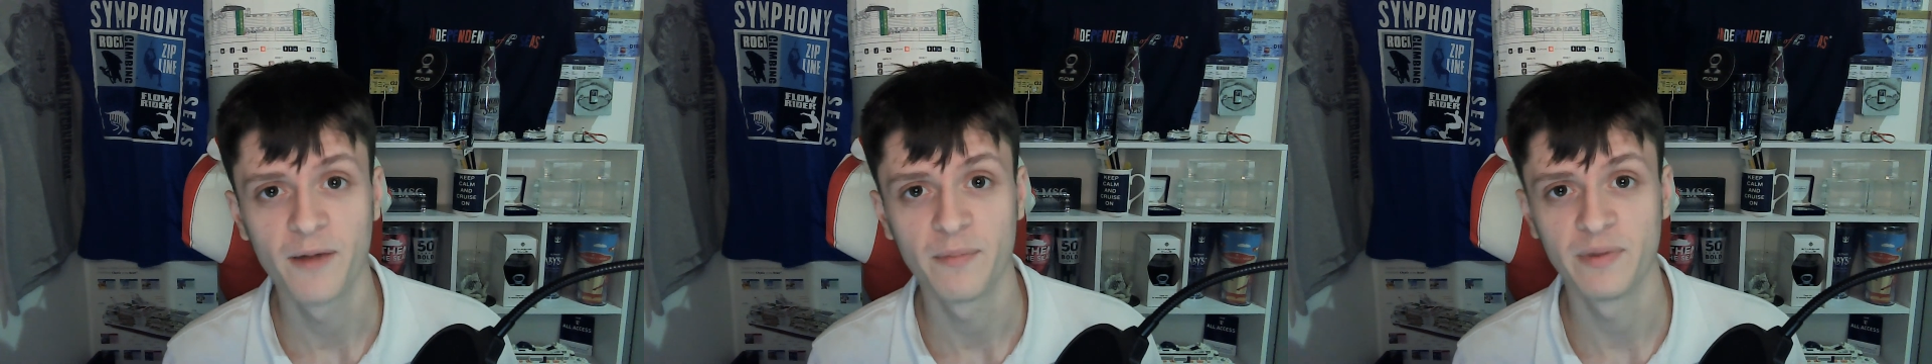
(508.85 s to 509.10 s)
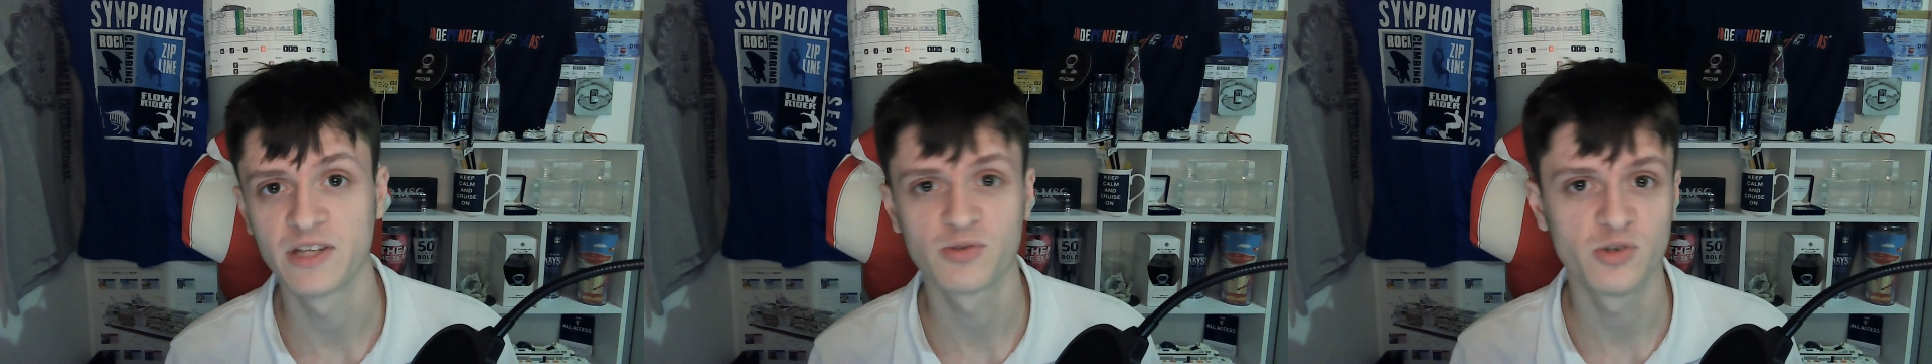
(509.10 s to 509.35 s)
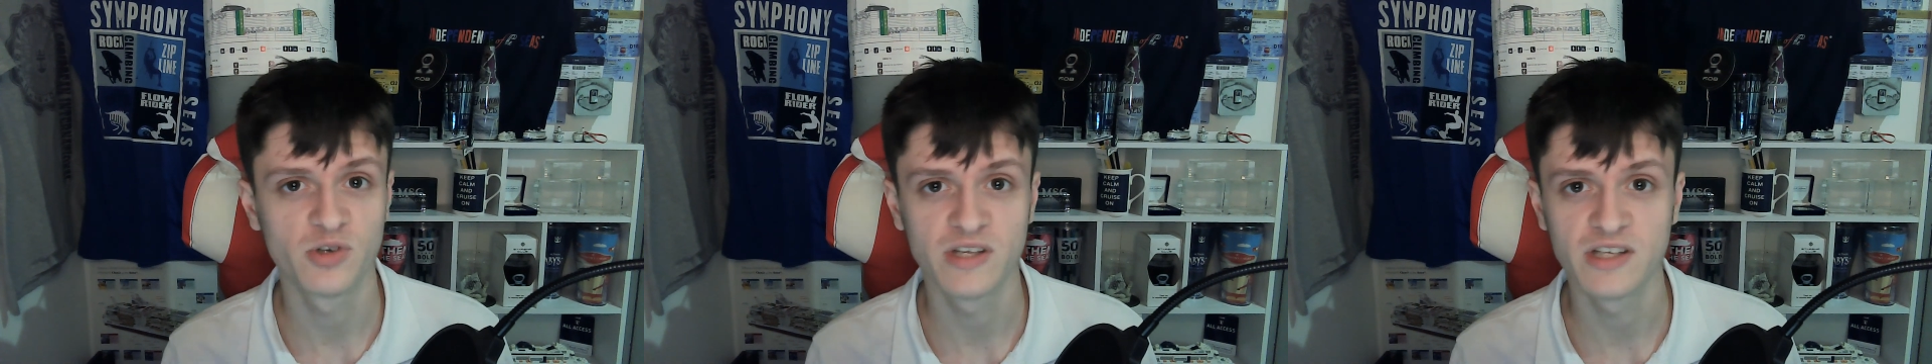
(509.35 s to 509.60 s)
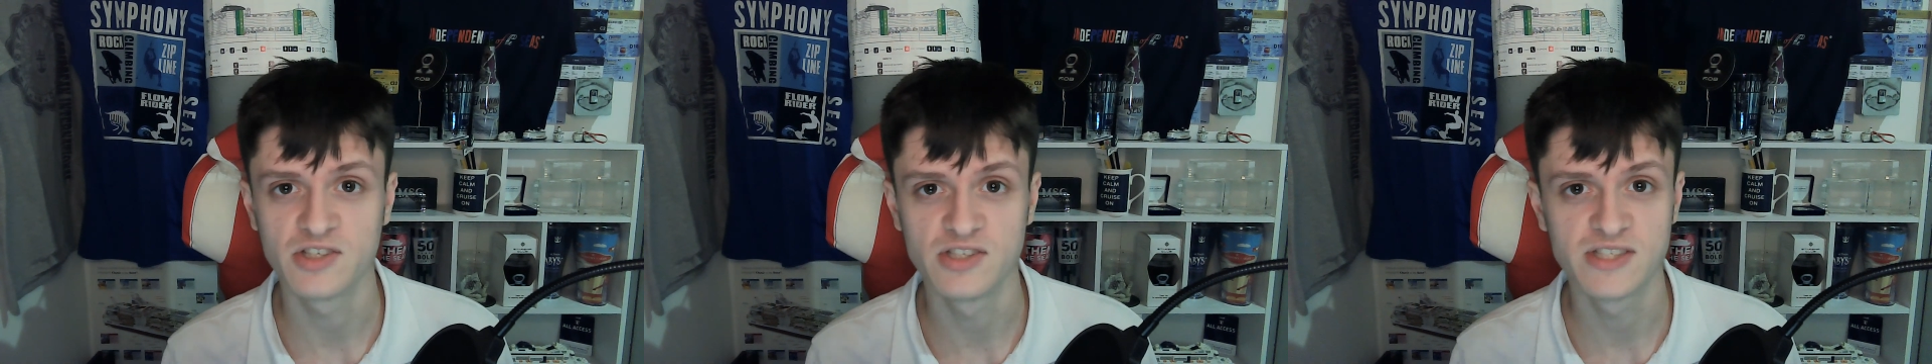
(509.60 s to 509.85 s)
but this one you can
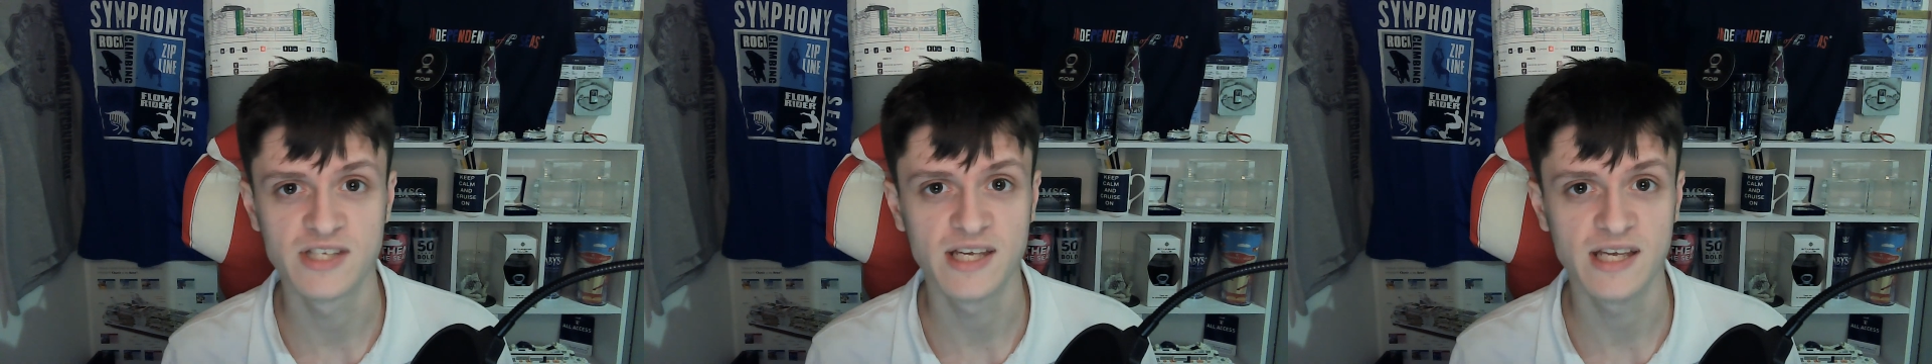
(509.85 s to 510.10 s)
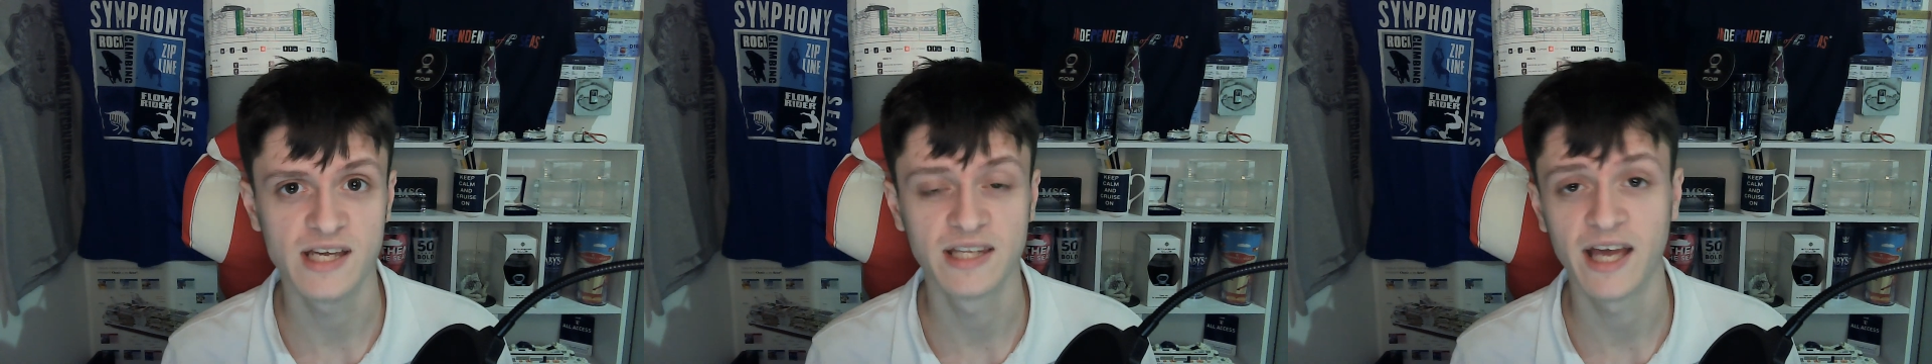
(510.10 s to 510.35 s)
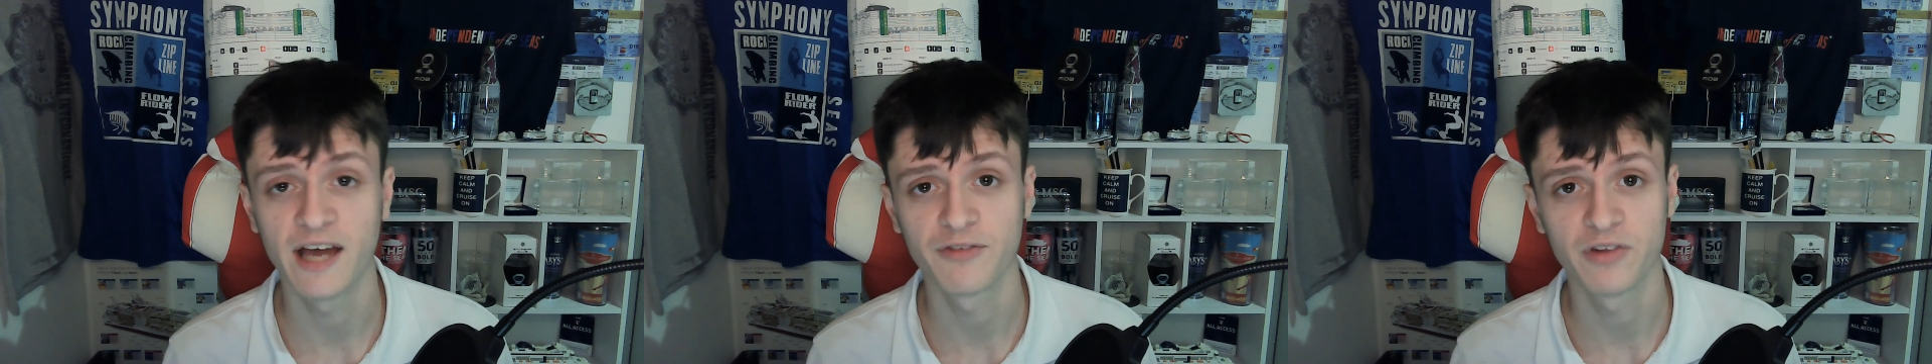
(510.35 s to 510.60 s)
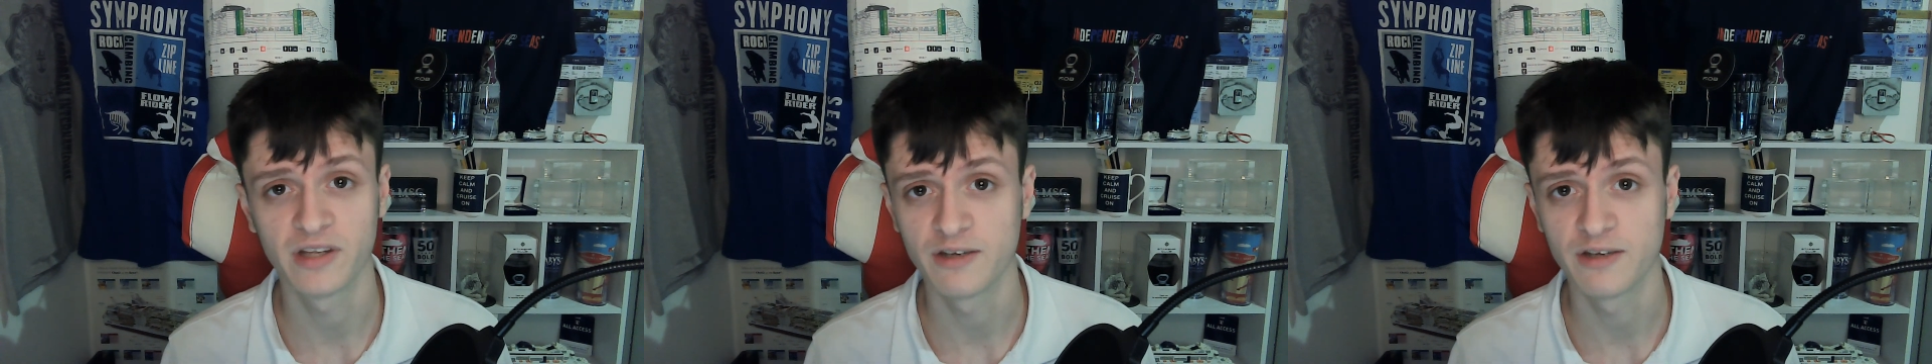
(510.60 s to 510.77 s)
literally see, and they have like the